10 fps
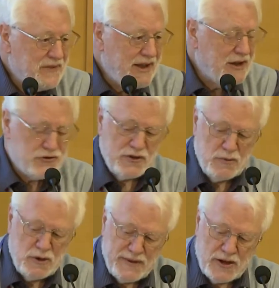And I'll show you
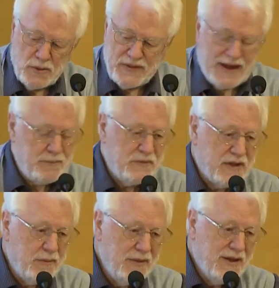where we go with that.
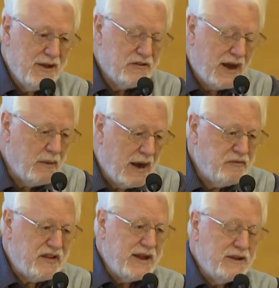Okay, so I'm
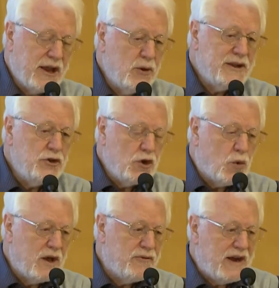saying not only can you
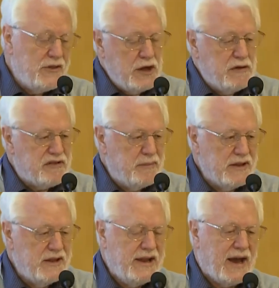quantify the
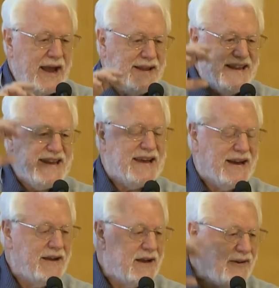usability
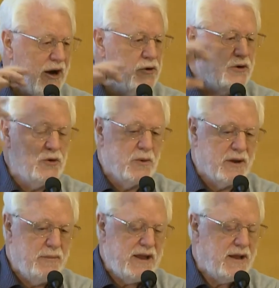idea of how good you want
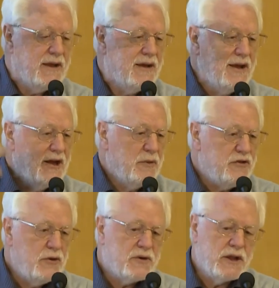to be,
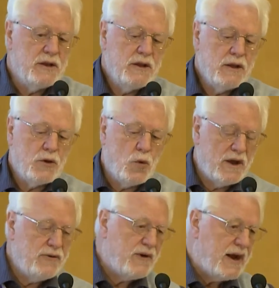but you can
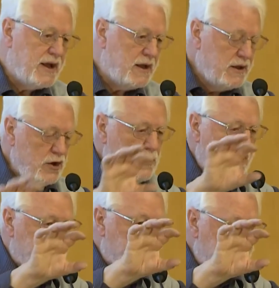quantify
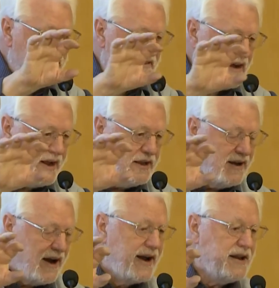UX design
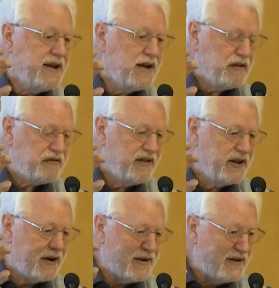ideas
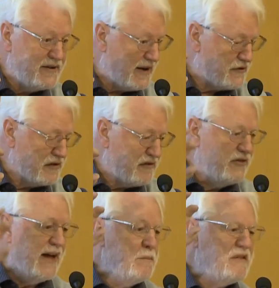and architectures
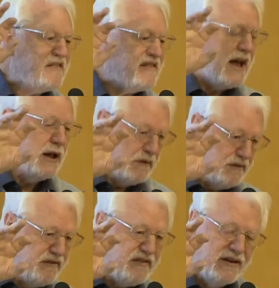
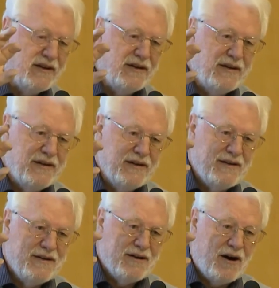themselves
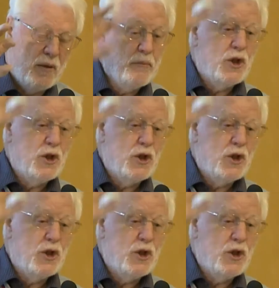on